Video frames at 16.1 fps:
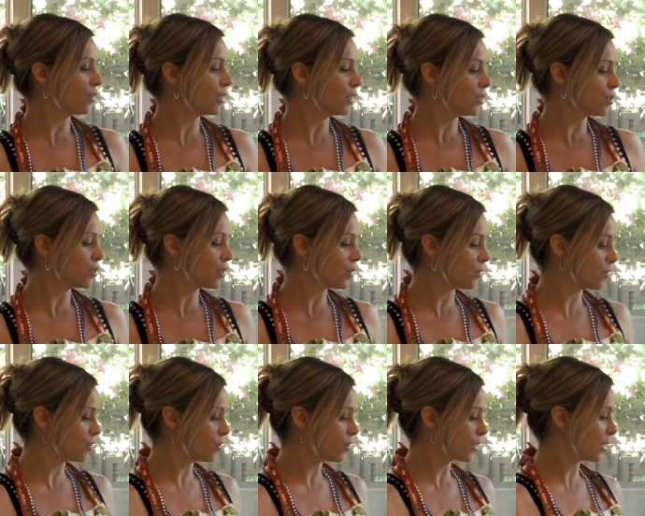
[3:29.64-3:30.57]
you're going to do
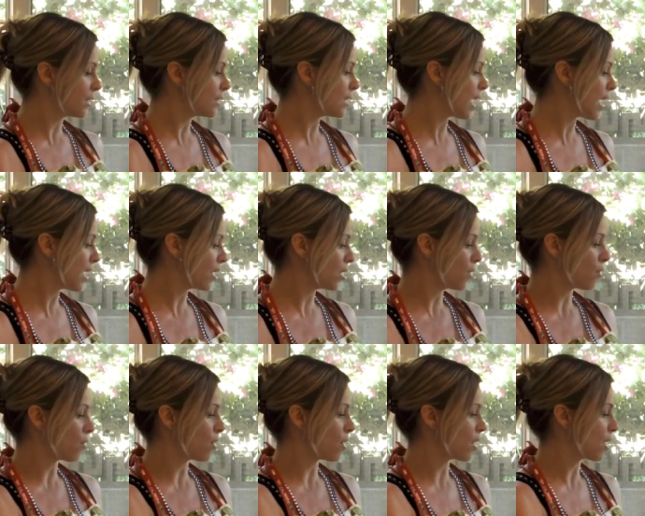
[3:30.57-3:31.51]
is you're going to take
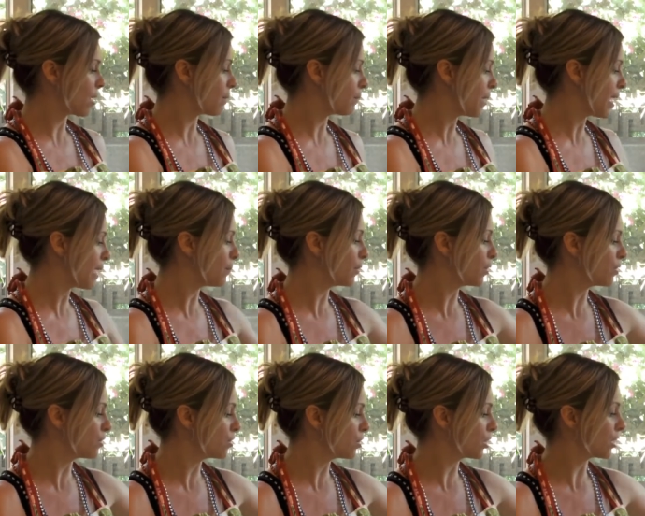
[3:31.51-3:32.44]
your
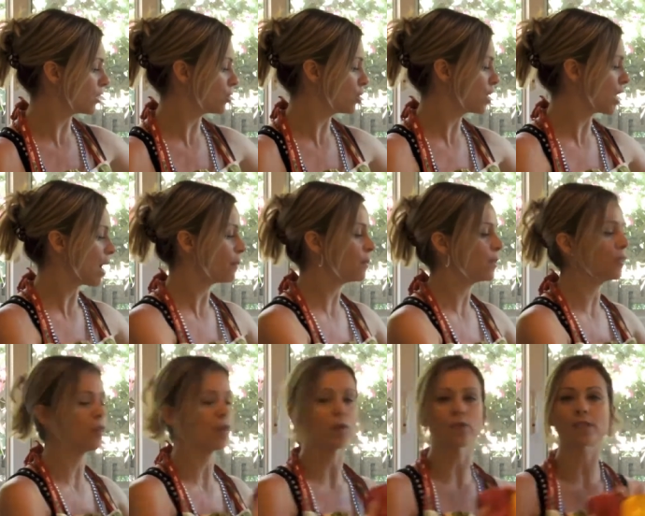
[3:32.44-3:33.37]
peppers, you're going to chop
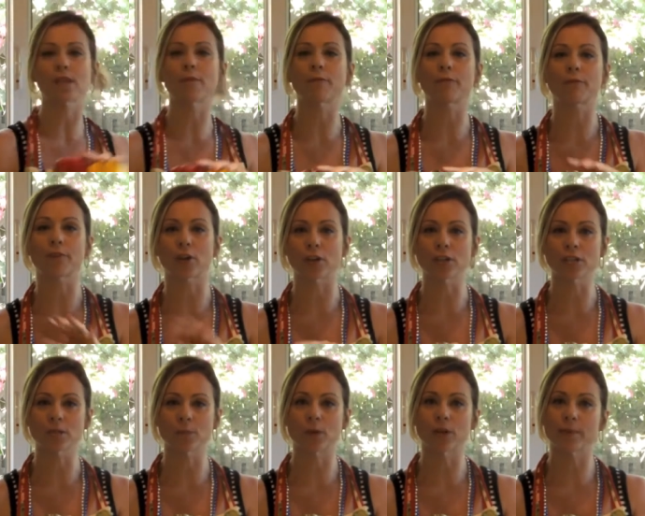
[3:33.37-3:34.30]
those up
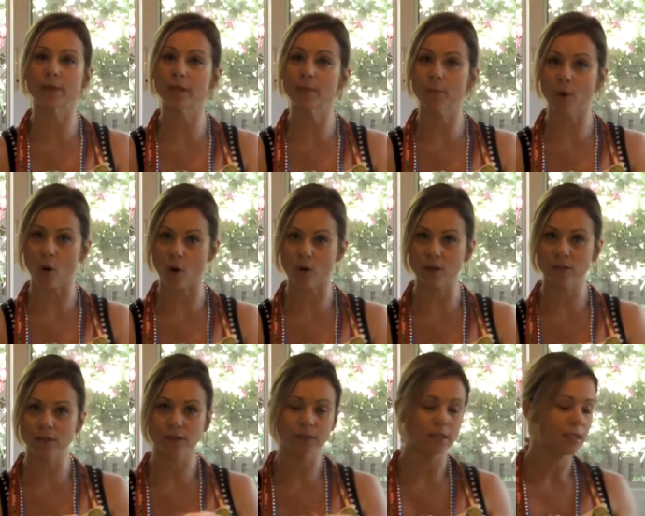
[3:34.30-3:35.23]
first, put them in a
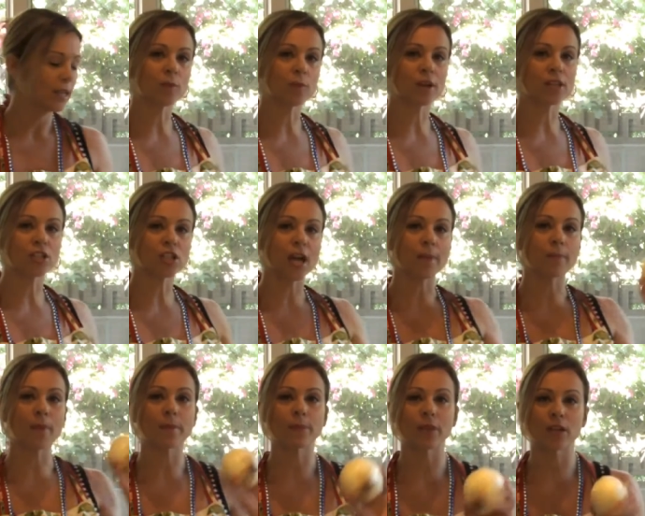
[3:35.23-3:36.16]
bowl. You want to chop
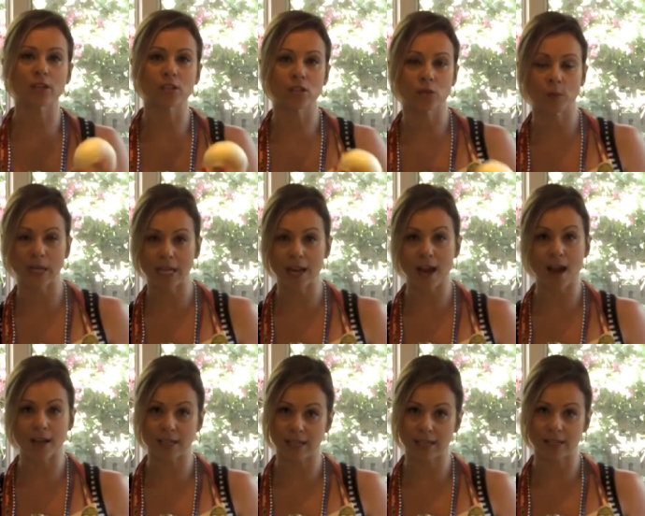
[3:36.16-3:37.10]
up the sweet
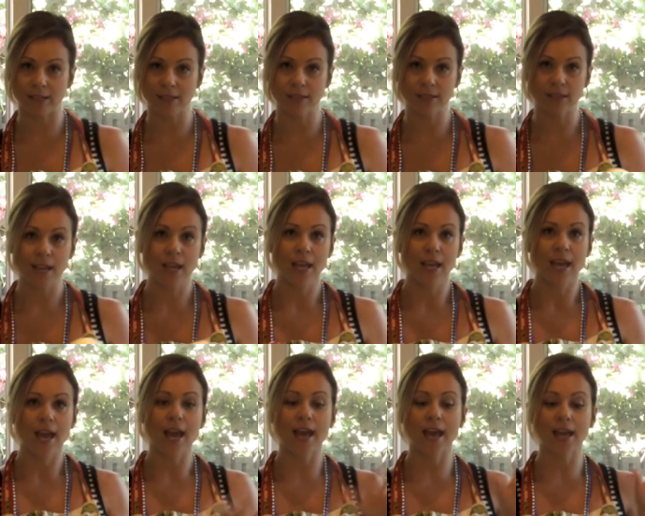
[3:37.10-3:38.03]
onion,
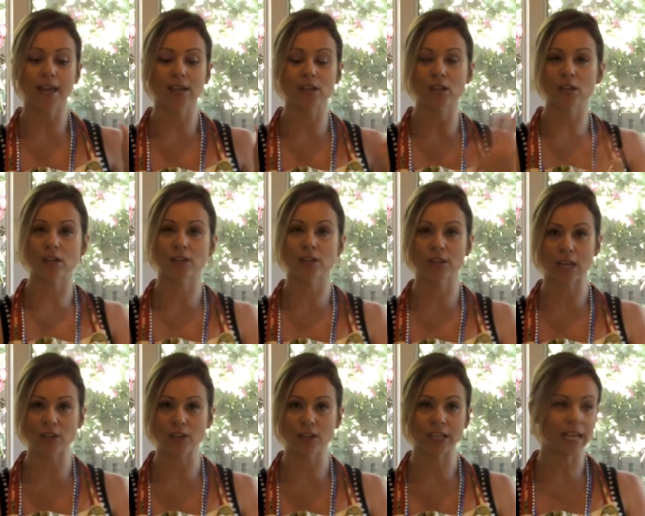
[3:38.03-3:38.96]
and
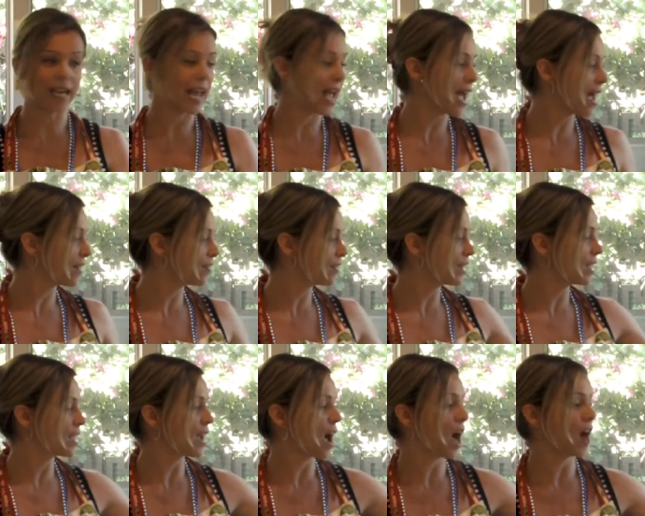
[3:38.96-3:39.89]
then you're going to add
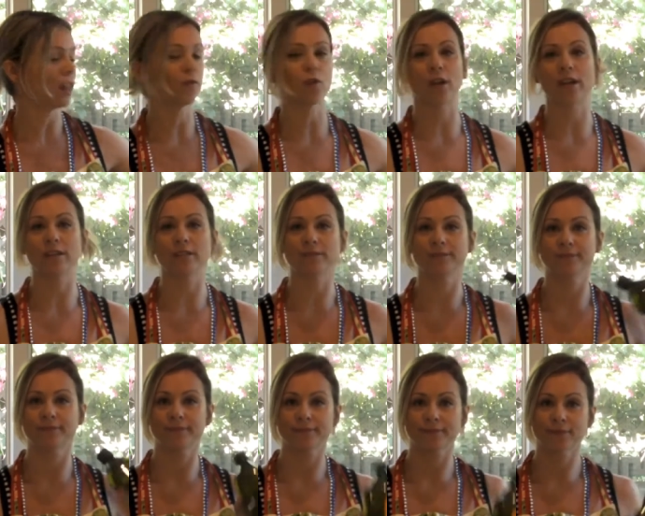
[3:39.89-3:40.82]
the olive
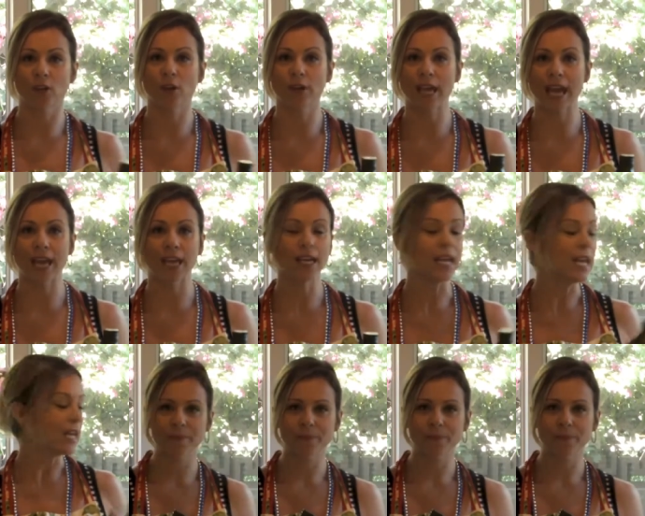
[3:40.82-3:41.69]
oil, okay?